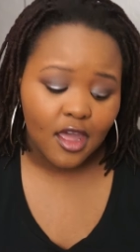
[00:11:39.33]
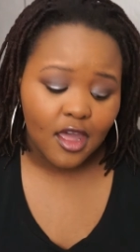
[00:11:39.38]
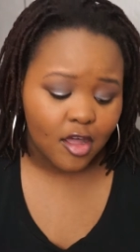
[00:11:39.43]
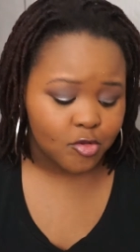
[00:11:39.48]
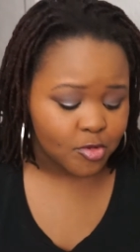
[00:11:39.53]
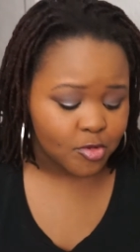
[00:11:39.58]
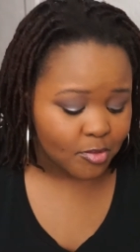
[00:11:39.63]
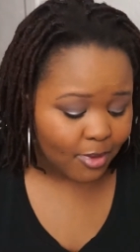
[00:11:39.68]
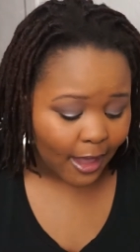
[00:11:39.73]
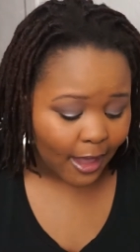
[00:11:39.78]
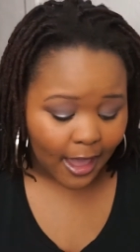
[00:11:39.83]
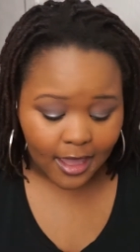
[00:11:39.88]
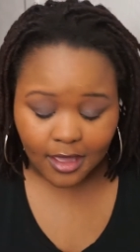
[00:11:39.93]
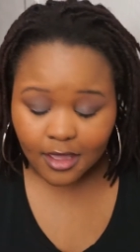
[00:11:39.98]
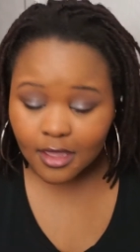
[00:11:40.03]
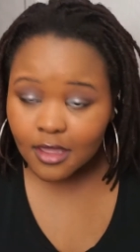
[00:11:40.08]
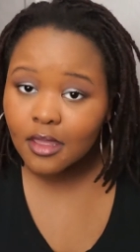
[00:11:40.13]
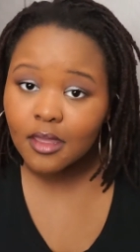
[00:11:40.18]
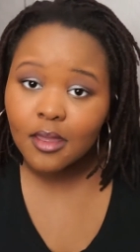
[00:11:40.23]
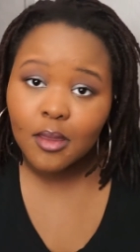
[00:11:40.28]
I'll be
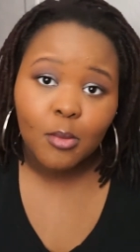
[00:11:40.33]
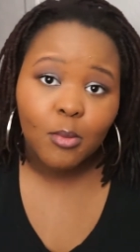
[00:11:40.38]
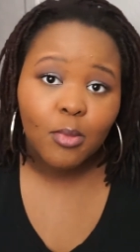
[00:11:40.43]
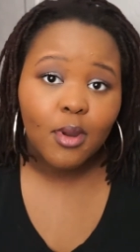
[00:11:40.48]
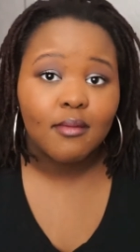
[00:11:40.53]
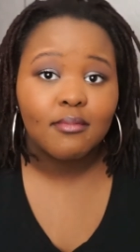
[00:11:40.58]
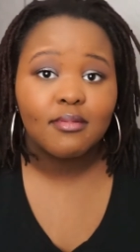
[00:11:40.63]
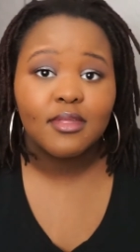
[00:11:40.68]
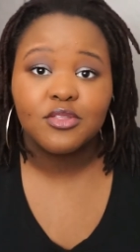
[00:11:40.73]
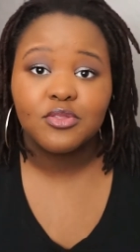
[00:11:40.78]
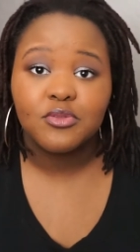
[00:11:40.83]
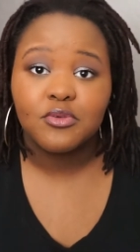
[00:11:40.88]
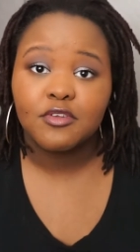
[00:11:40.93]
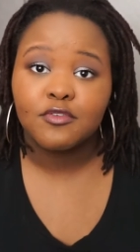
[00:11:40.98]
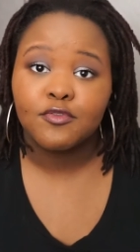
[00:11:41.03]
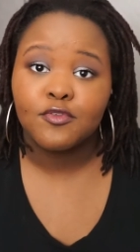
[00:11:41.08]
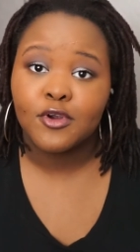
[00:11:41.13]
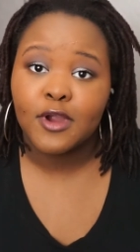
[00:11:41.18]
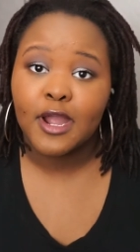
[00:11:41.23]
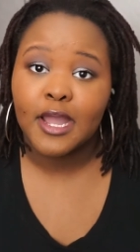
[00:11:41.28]
back probably 3 to
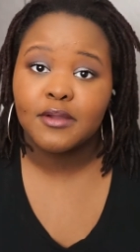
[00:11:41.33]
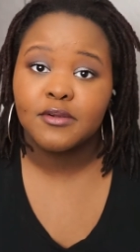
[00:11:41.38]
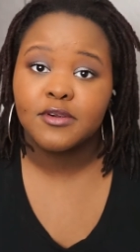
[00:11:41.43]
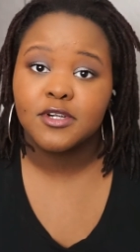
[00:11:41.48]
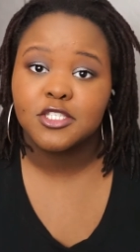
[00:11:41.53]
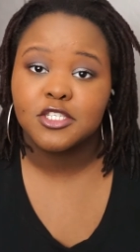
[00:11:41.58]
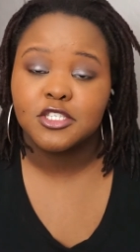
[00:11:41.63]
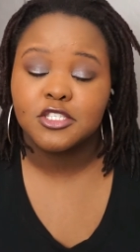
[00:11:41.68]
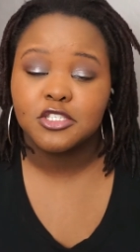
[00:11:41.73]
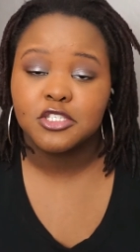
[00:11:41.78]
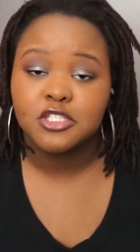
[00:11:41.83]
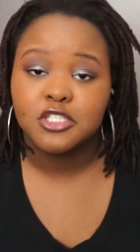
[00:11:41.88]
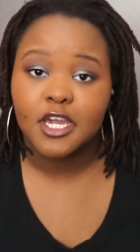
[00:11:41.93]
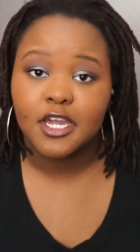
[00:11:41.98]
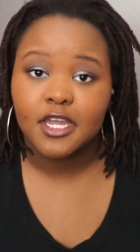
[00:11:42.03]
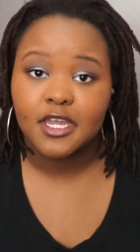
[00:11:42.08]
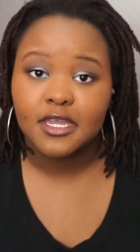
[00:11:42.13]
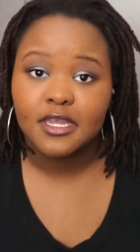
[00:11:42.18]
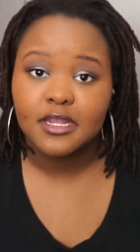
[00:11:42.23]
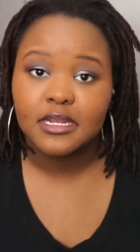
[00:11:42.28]
4 hours just to
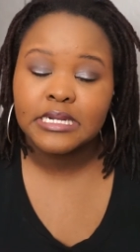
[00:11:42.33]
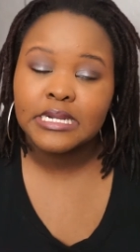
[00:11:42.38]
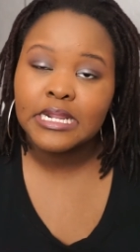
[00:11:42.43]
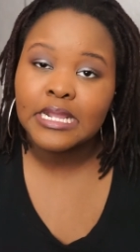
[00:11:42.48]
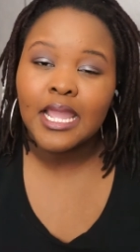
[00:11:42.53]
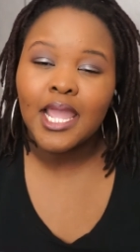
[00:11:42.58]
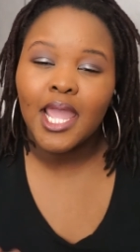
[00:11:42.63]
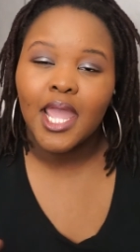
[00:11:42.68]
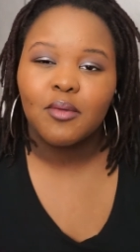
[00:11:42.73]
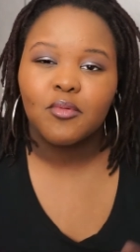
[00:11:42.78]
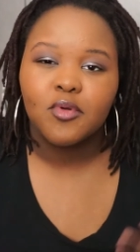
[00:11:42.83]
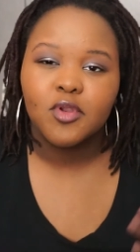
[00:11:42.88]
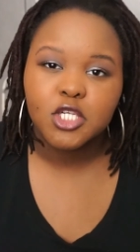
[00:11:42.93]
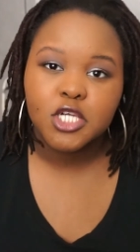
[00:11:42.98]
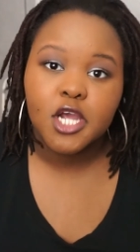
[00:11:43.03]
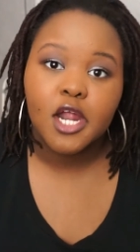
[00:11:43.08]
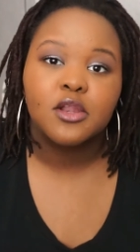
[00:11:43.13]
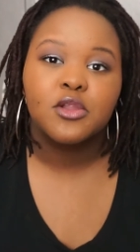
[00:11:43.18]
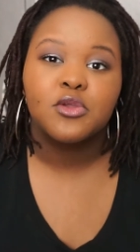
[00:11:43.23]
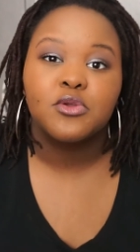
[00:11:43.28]
check in. I'm gonna
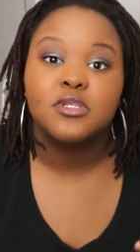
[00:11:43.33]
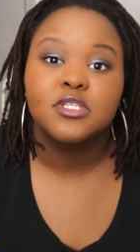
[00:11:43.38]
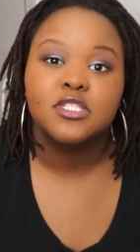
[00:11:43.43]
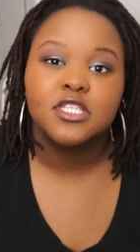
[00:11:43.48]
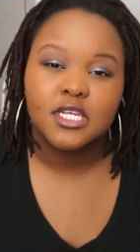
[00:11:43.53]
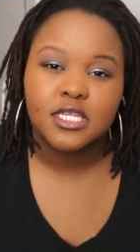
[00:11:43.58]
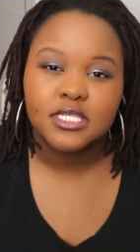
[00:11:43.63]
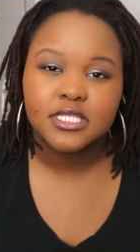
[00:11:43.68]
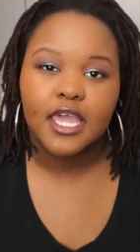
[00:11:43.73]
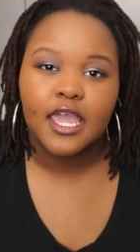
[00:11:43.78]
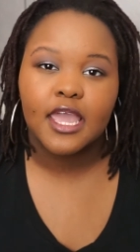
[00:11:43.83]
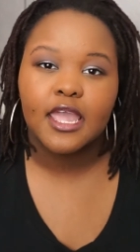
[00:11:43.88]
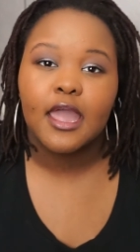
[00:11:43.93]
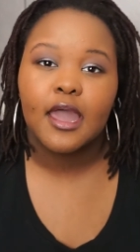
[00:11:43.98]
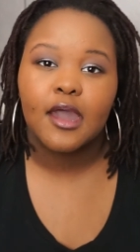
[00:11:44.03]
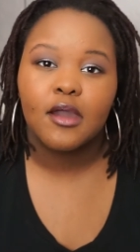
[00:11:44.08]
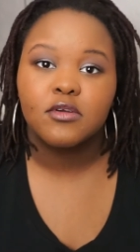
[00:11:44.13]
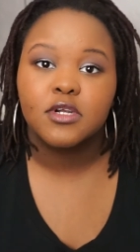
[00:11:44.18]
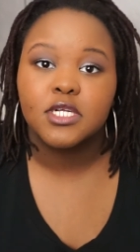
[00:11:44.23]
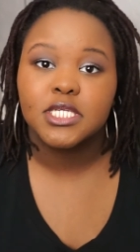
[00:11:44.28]
try to do 6 to 8
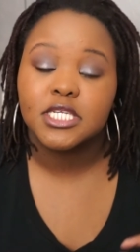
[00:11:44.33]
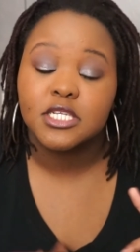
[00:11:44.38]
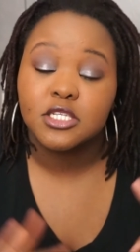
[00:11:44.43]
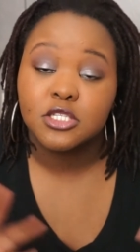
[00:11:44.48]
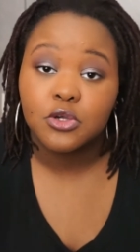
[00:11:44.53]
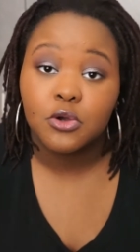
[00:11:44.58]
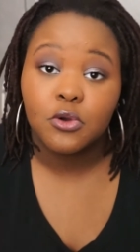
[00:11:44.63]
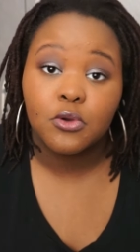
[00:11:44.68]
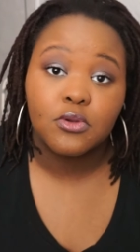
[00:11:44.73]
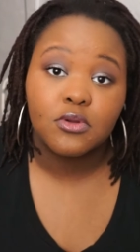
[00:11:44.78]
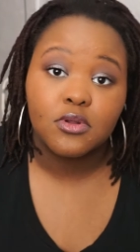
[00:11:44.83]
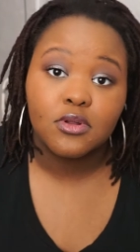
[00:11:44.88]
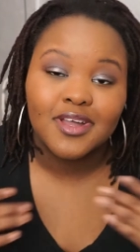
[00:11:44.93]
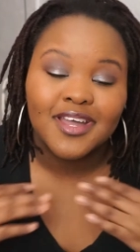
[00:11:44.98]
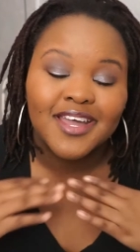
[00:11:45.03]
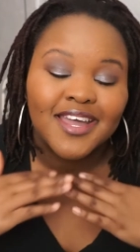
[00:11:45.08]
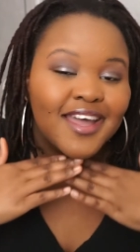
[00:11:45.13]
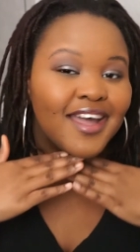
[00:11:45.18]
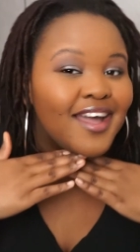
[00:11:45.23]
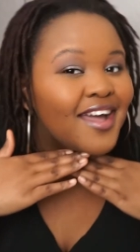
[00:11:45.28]
hours in
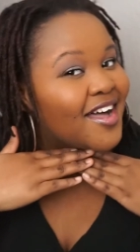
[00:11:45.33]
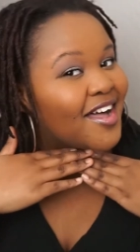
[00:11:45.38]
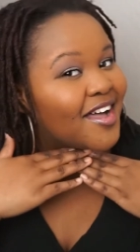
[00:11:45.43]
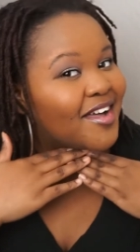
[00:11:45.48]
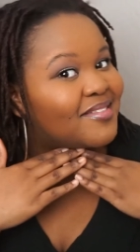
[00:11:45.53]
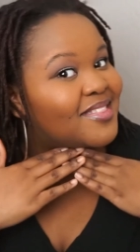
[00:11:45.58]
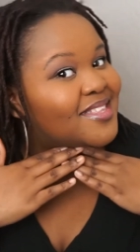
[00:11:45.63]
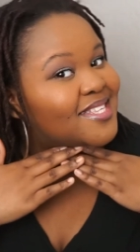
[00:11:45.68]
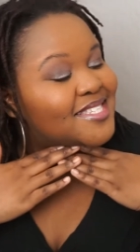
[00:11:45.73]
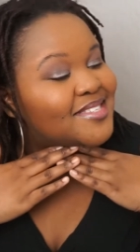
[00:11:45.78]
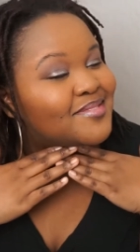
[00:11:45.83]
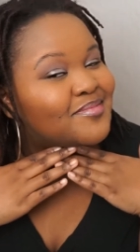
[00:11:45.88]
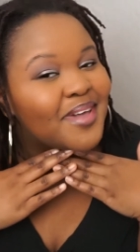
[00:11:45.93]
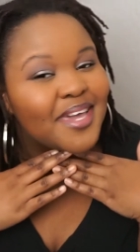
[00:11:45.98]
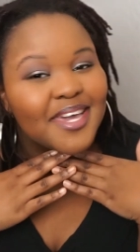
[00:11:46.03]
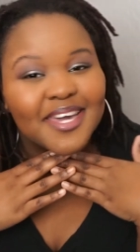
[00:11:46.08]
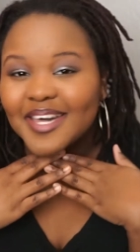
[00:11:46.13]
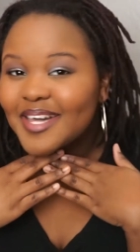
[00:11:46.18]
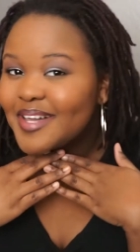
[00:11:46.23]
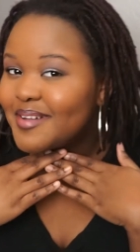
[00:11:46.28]
total of this
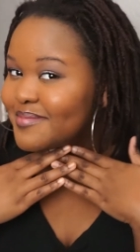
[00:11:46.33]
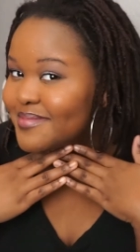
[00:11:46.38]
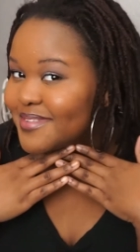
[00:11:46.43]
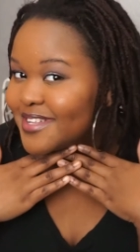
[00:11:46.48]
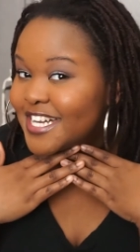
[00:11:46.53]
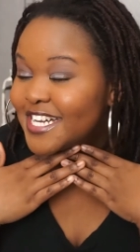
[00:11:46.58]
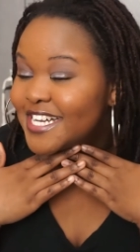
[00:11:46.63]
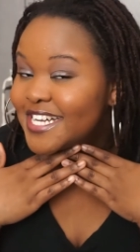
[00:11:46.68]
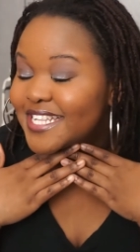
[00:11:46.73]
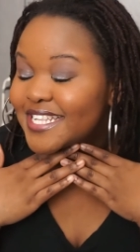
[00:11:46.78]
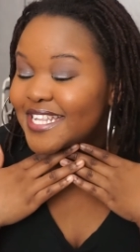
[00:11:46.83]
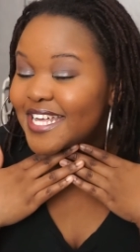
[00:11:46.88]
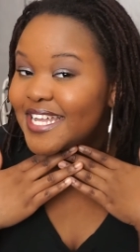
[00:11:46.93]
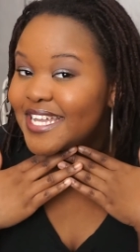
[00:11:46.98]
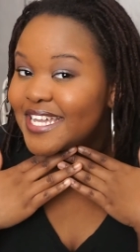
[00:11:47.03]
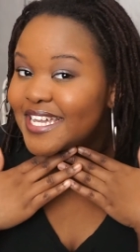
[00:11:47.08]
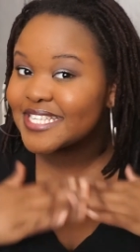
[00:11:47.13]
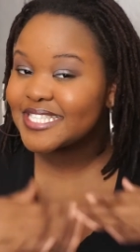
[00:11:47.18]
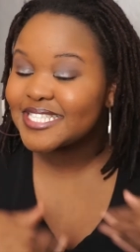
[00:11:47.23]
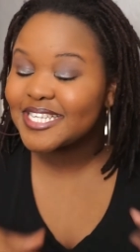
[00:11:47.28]
makeup,
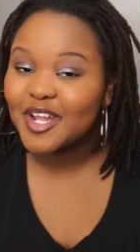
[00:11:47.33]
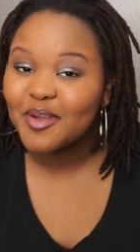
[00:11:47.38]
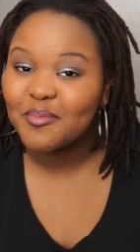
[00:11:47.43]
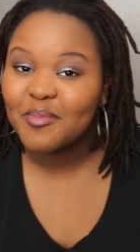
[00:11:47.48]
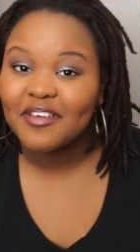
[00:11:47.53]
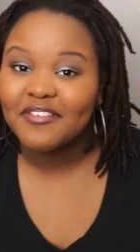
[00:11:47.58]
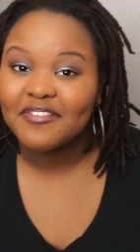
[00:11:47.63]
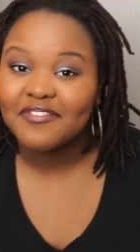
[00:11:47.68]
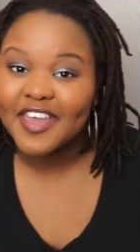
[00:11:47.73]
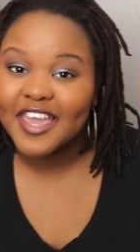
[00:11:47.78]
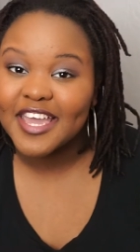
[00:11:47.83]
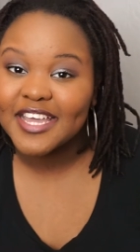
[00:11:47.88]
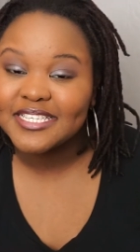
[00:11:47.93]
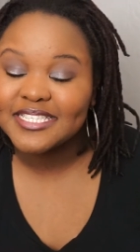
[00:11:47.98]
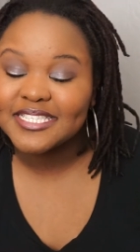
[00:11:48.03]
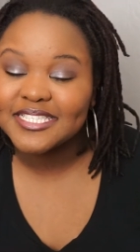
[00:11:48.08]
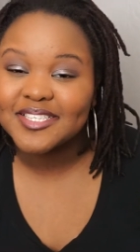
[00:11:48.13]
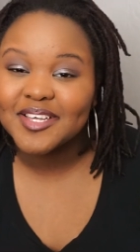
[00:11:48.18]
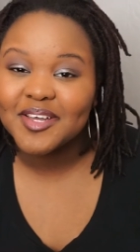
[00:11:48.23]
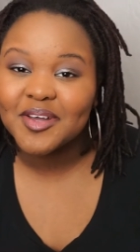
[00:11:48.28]
letting it sit on my
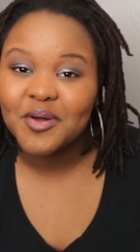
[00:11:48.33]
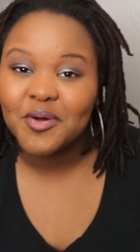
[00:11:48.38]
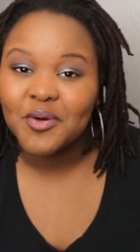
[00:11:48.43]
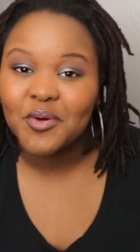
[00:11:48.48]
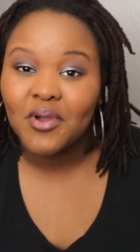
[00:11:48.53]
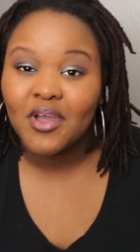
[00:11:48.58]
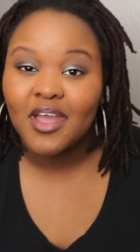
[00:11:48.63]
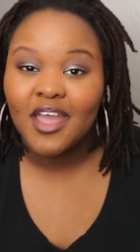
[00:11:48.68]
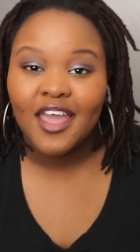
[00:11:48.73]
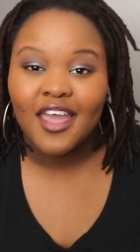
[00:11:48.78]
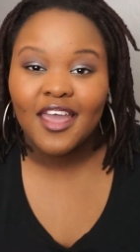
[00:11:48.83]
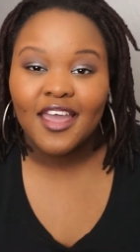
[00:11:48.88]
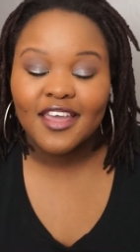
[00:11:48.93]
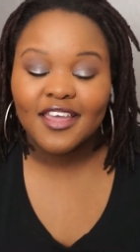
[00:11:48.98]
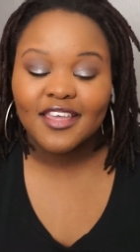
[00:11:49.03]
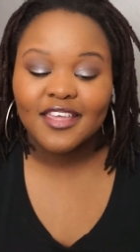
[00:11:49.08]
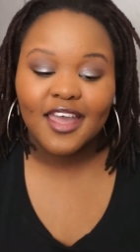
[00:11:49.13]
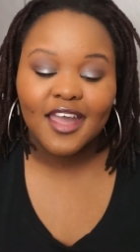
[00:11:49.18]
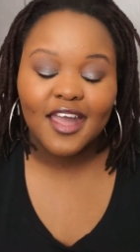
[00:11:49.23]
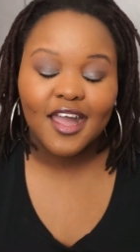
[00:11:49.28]
face. So
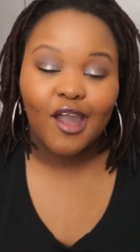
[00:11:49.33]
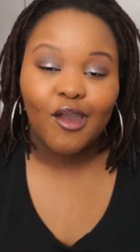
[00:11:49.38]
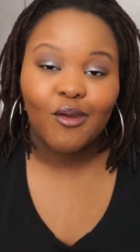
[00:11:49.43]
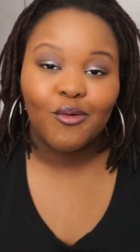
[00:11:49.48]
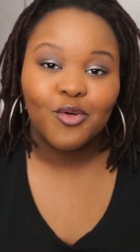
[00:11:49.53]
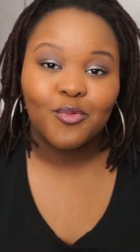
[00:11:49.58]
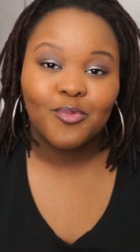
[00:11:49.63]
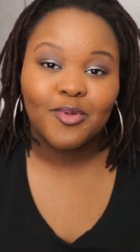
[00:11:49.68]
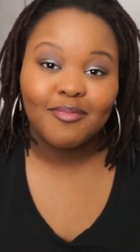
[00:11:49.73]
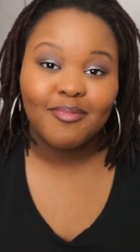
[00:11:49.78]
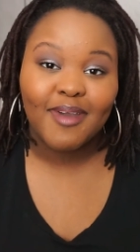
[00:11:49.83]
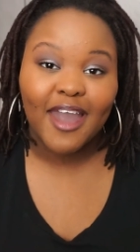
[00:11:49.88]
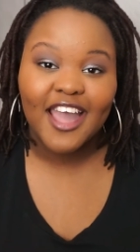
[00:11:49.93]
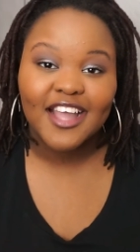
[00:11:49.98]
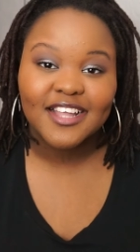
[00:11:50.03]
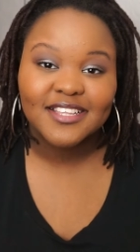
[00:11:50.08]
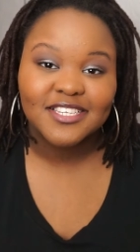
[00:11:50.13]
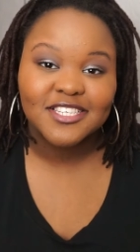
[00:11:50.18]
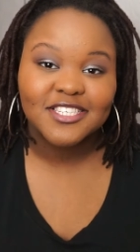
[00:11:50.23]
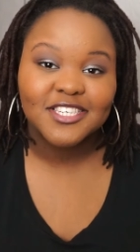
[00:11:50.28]
yeah, I will be
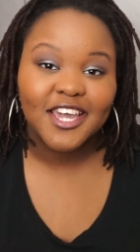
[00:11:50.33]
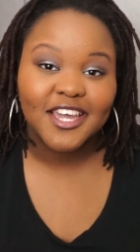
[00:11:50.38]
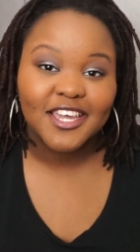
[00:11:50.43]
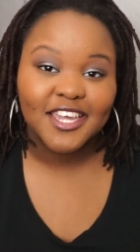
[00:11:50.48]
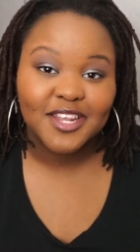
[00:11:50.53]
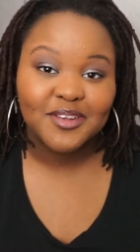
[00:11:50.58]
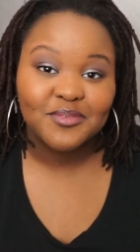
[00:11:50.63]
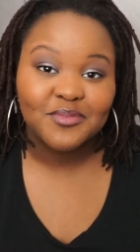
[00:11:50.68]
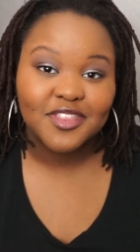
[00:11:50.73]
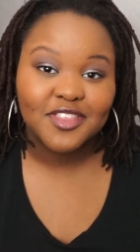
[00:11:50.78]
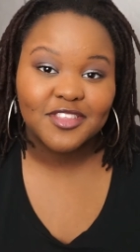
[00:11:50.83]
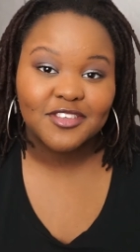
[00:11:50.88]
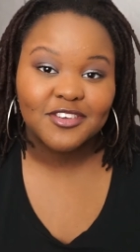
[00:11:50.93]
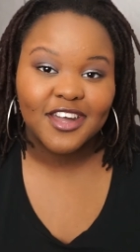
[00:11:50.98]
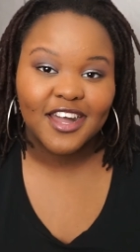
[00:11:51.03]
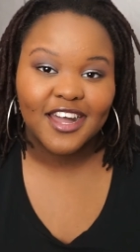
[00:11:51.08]
back to check in with you